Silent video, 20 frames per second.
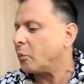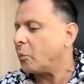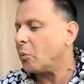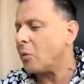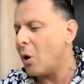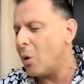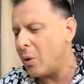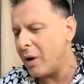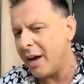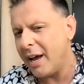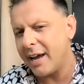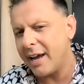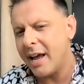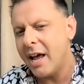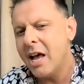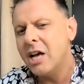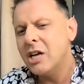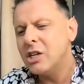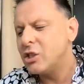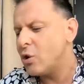Okay,
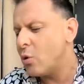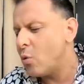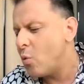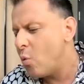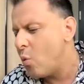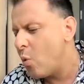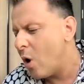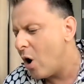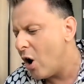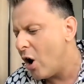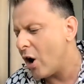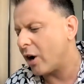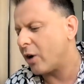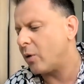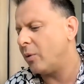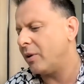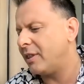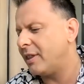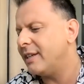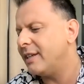so work
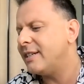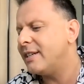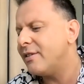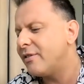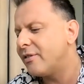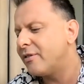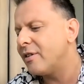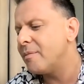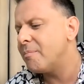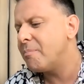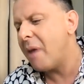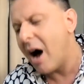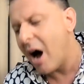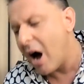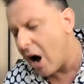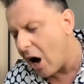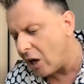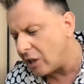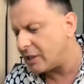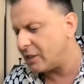with the different
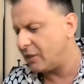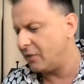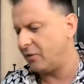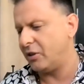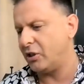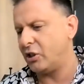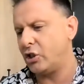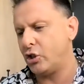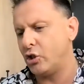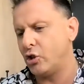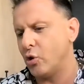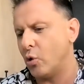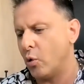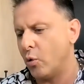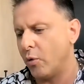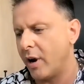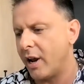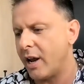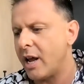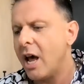parts of the
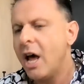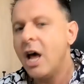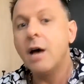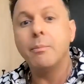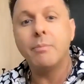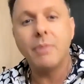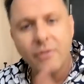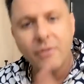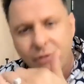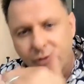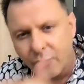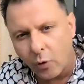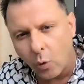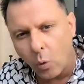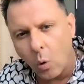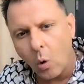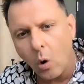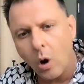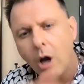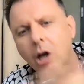story
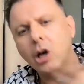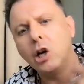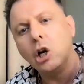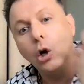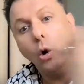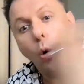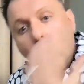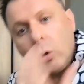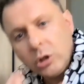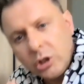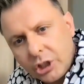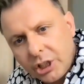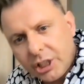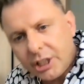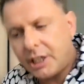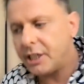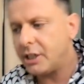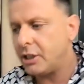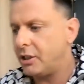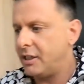before launching
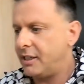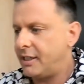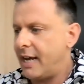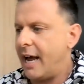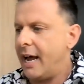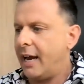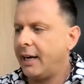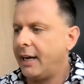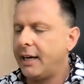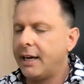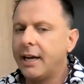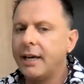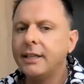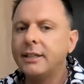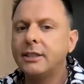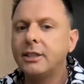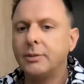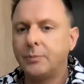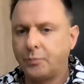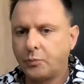into telling it
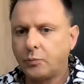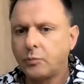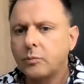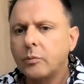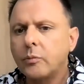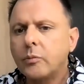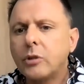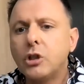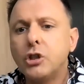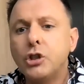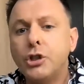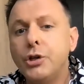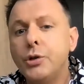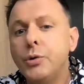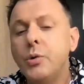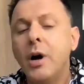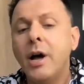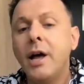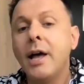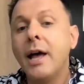
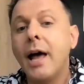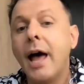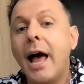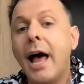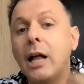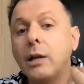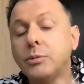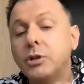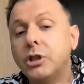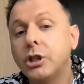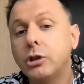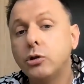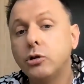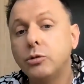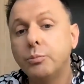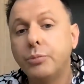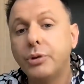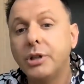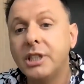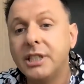to help children
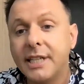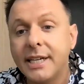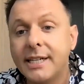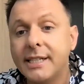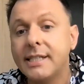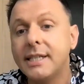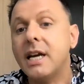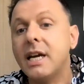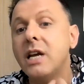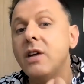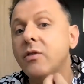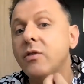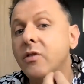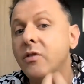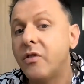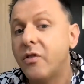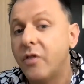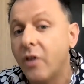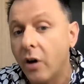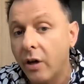predict even
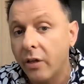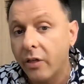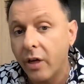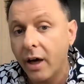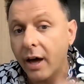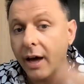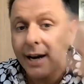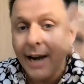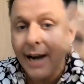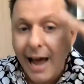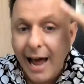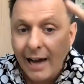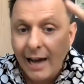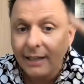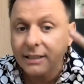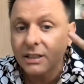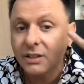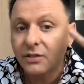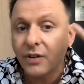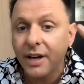further and
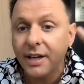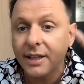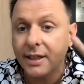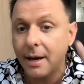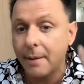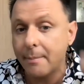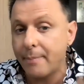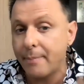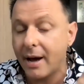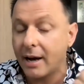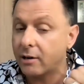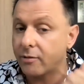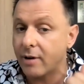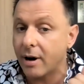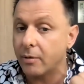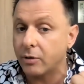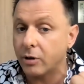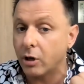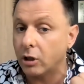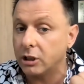activate that
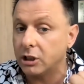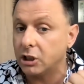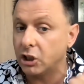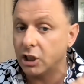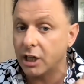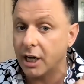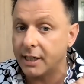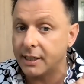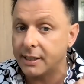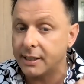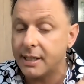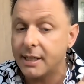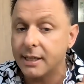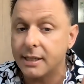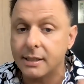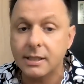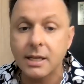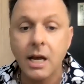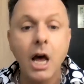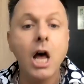background knowledge and
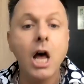ideas.